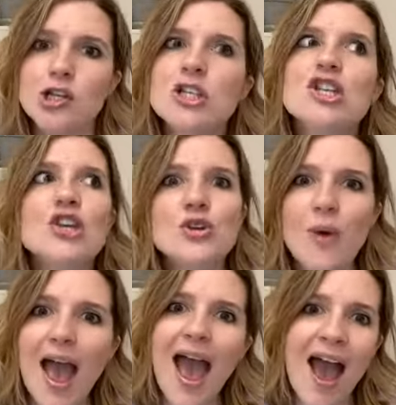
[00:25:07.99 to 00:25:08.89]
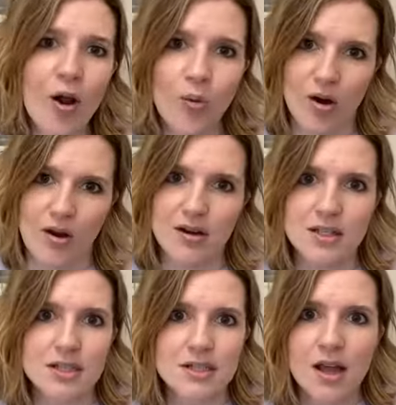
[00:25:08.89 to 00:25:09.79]
2
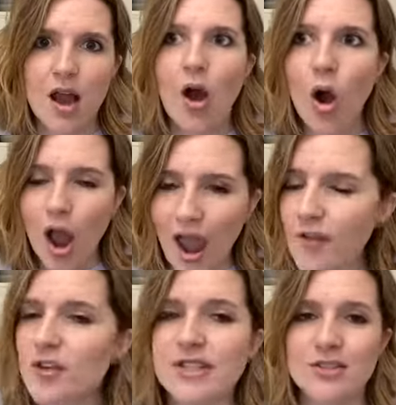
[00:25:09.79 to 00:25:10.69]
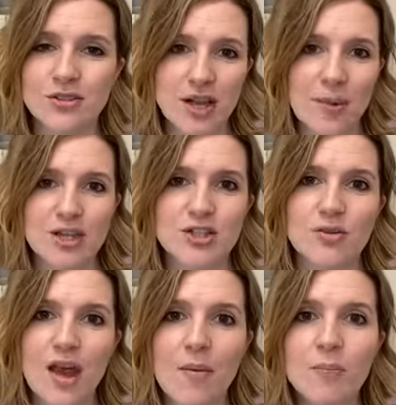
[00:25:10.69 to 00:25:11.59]
hours every single time I do
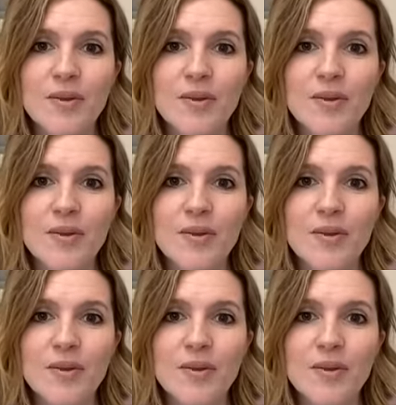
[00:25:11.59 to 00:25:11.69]
them.